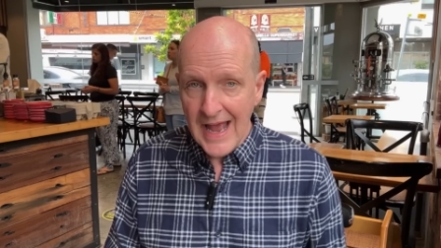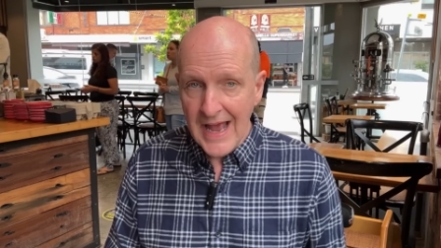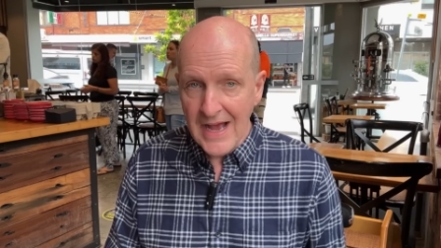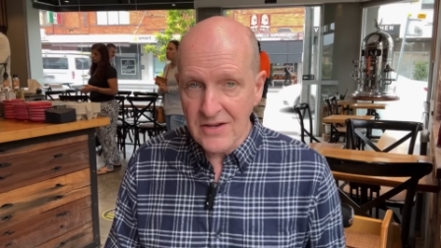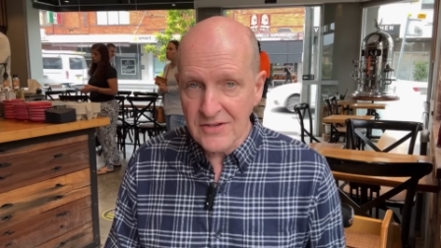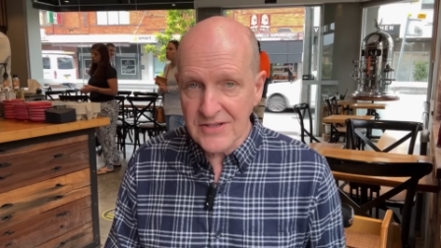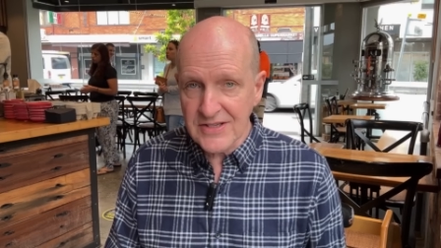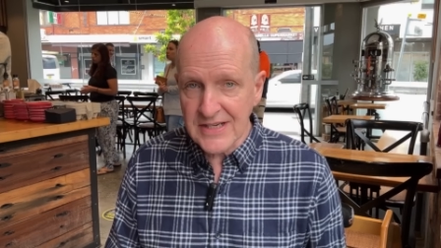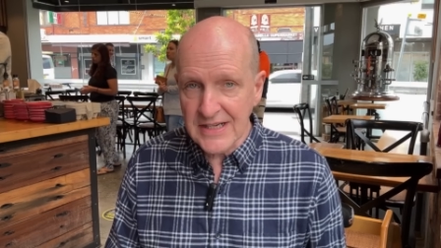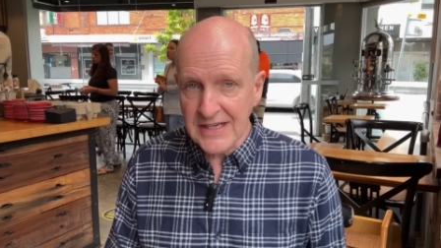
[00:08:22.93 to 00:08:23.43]

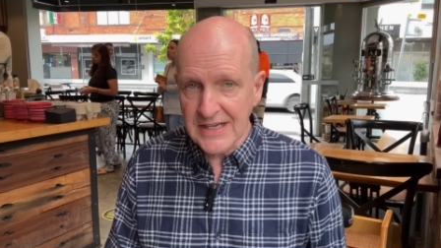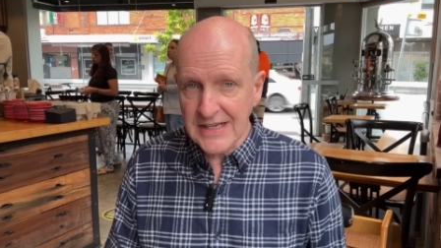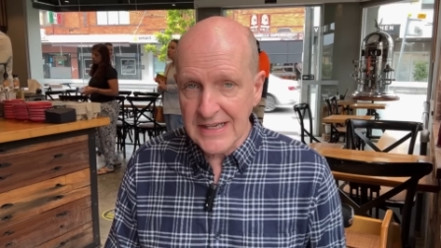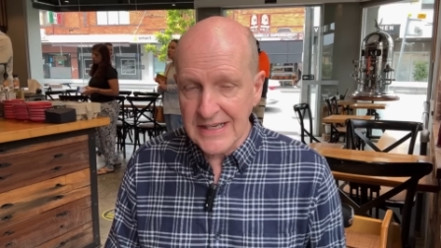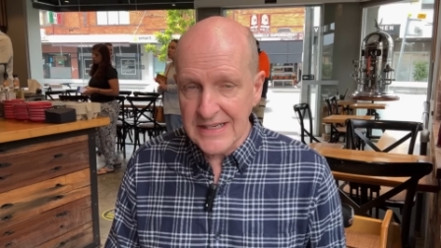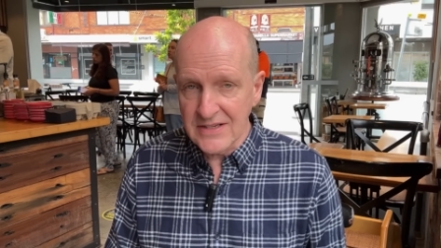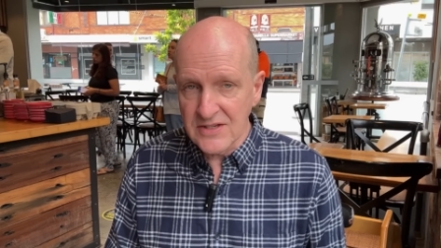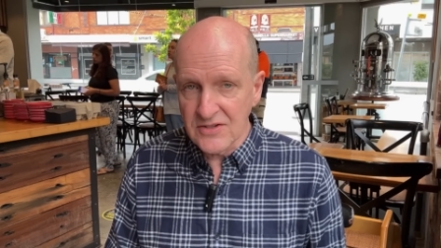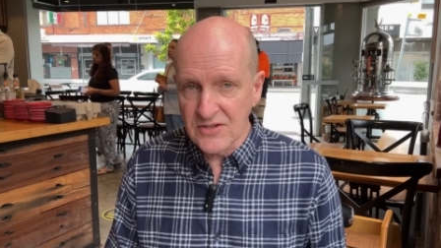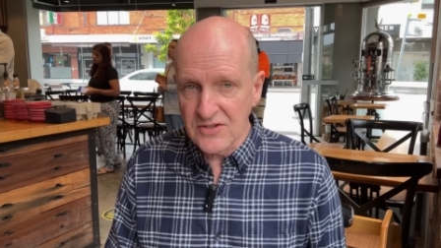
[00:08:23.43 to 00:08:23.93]
out
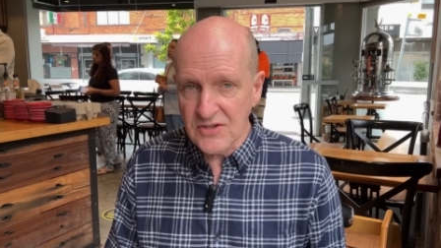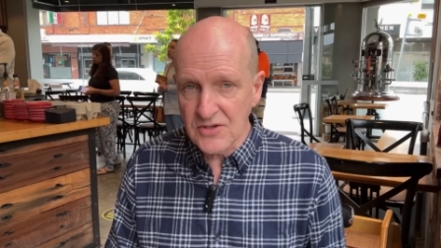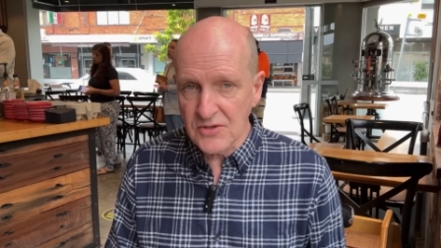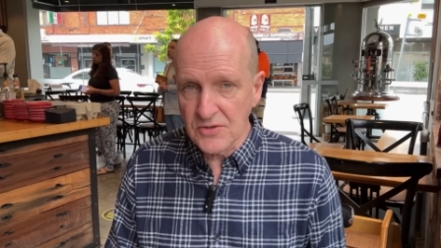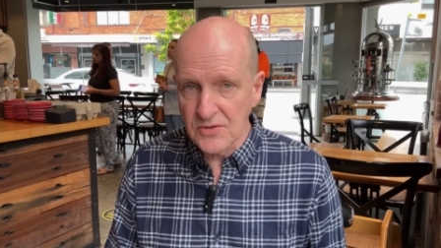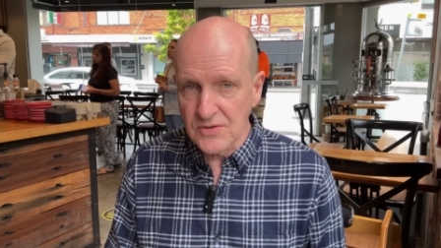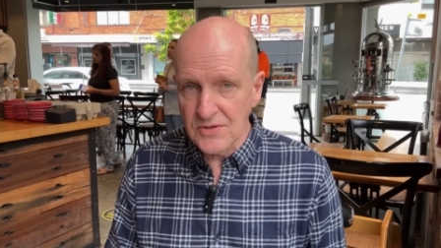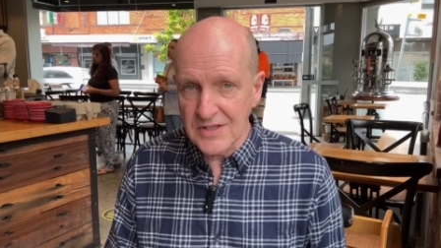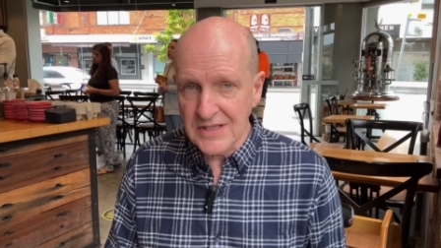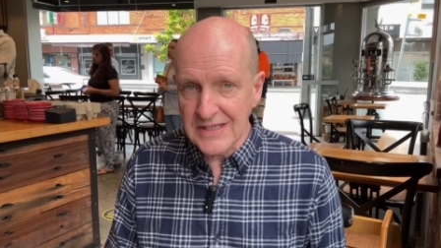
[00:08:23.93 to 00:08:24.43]

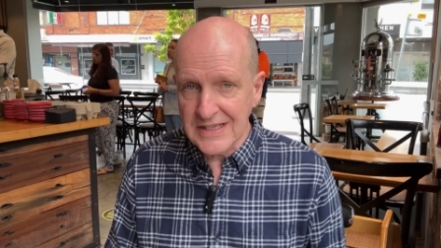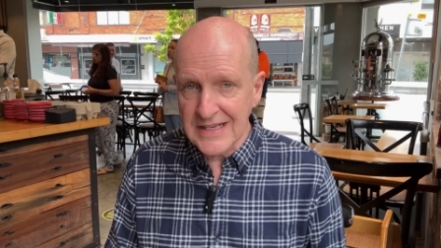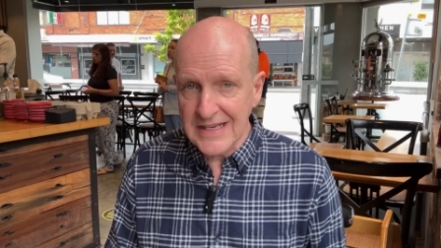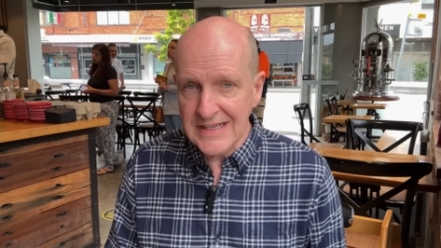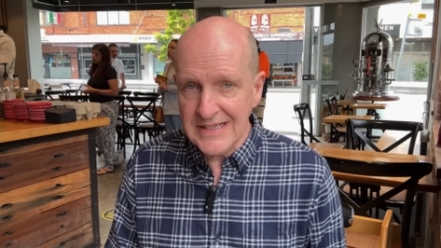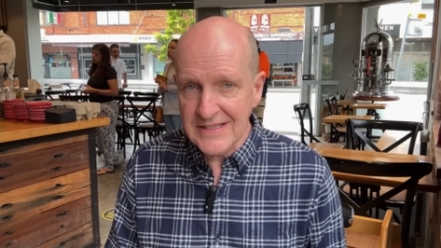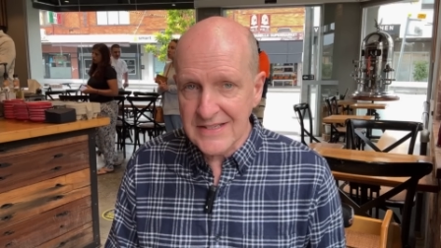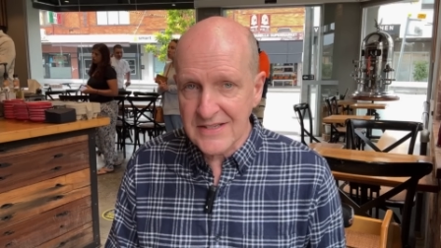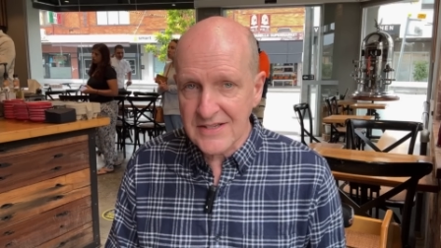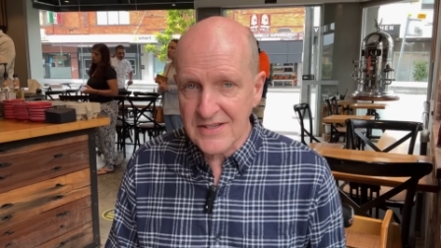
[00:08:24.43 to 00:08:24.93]
into the
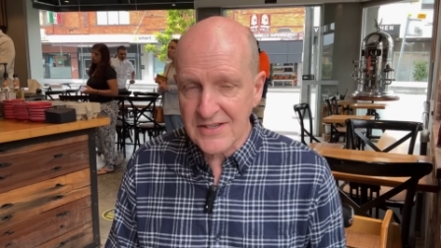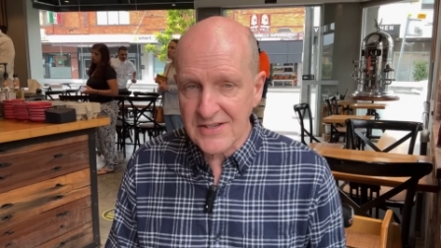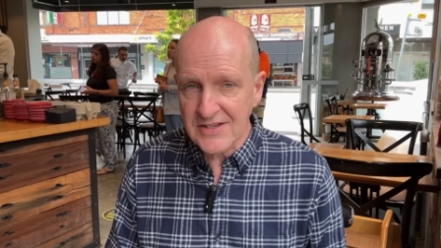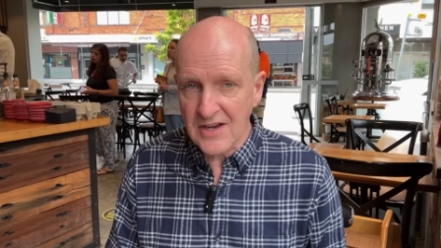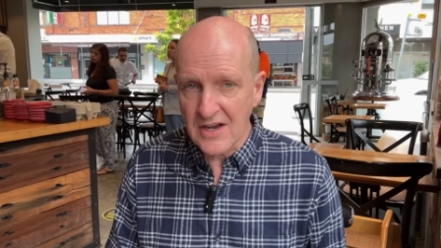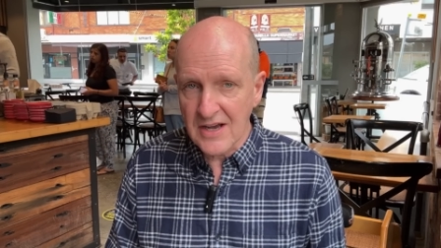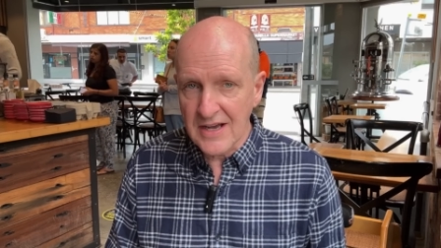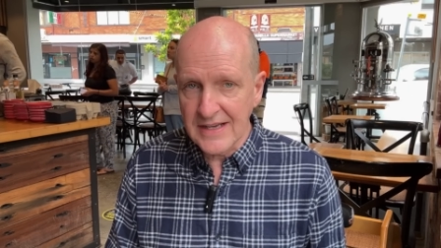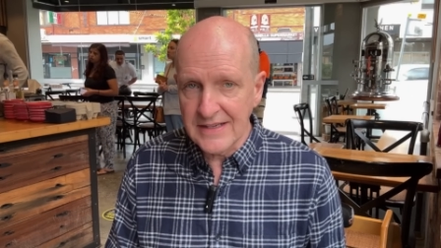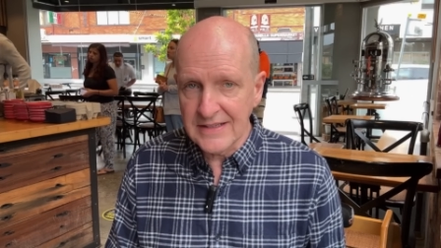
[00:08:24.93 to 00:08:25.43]
east
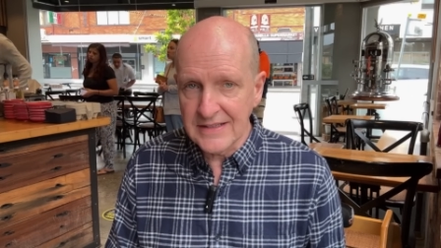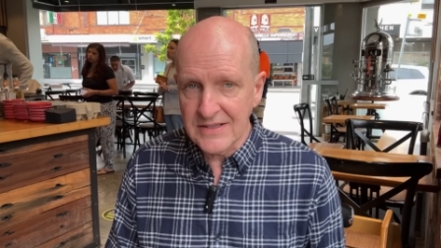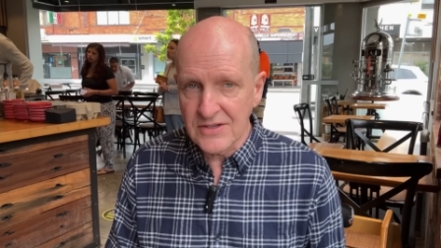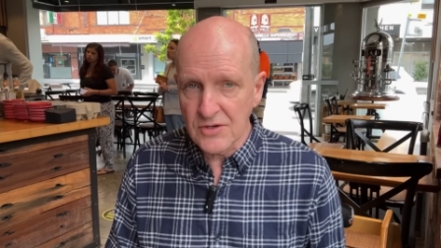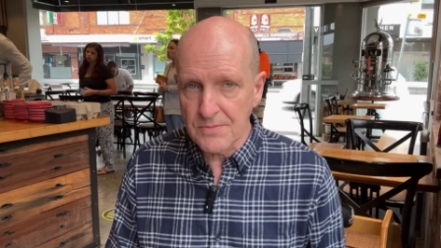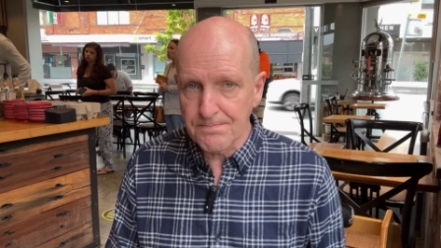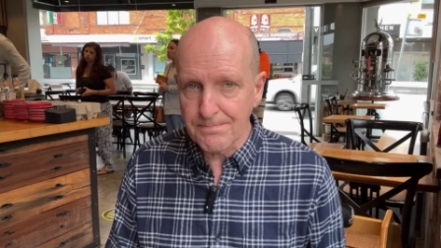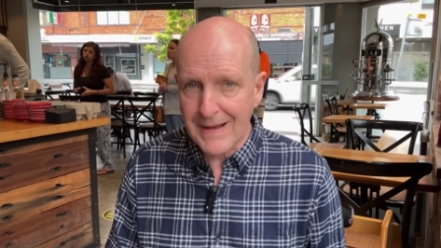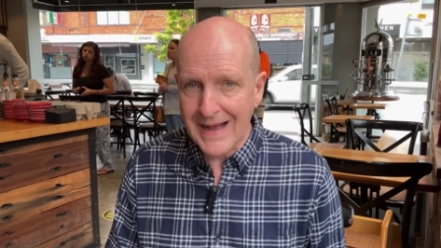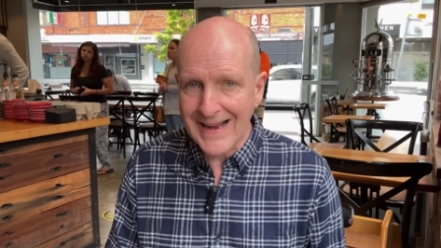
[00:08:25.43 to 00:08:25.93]
side,
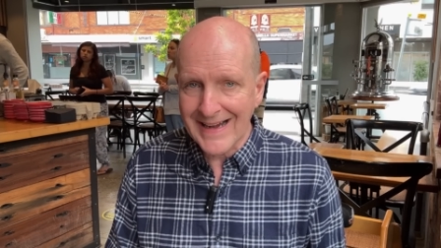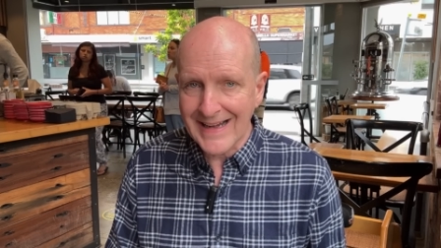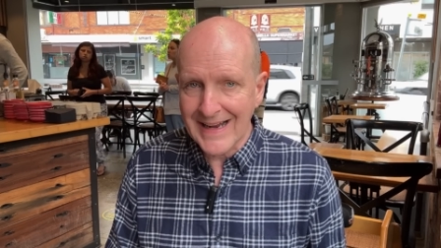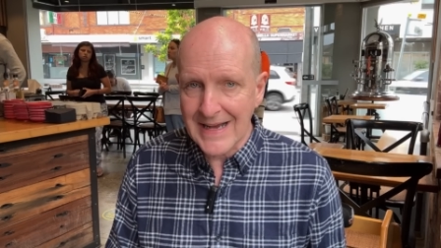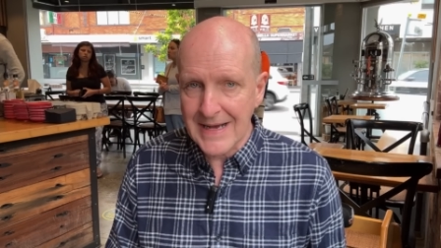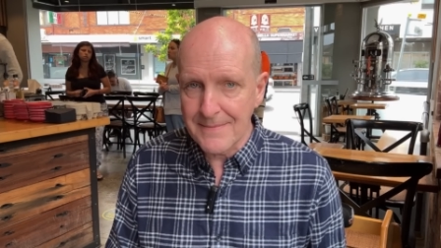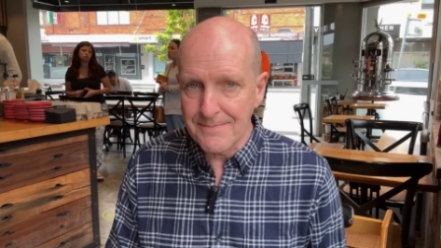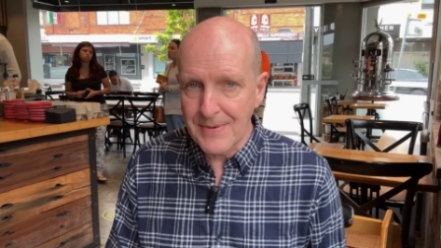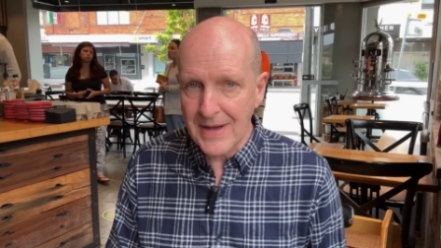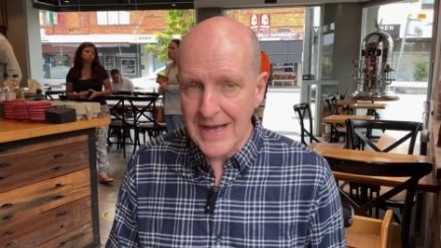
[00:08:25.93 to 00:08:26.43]
into Phang
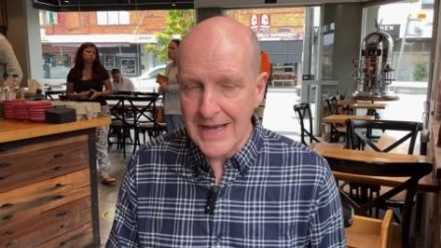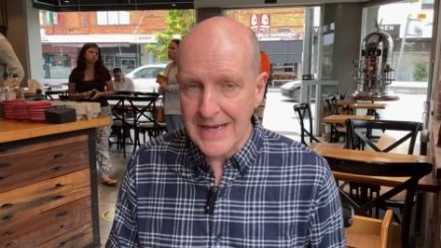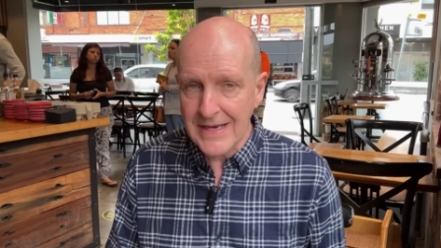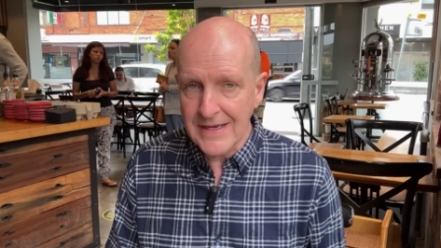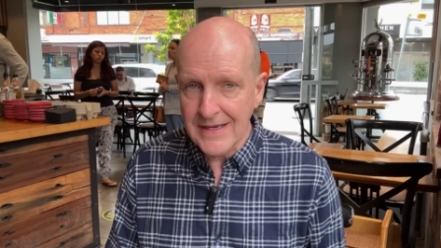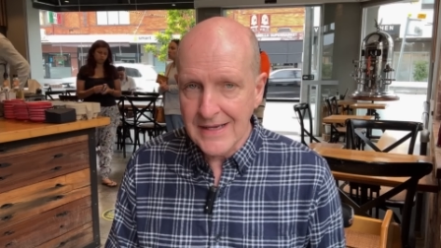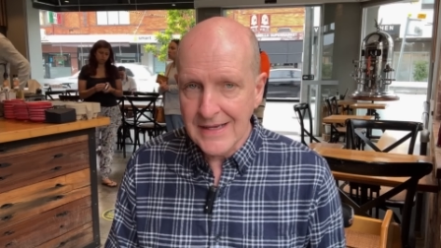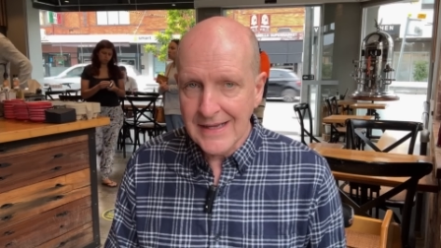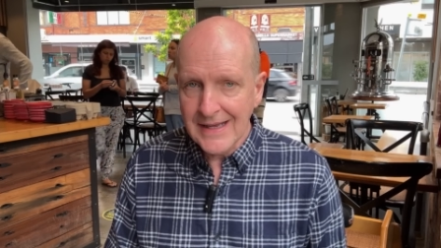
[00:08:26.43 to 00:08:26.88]
Nga Bay,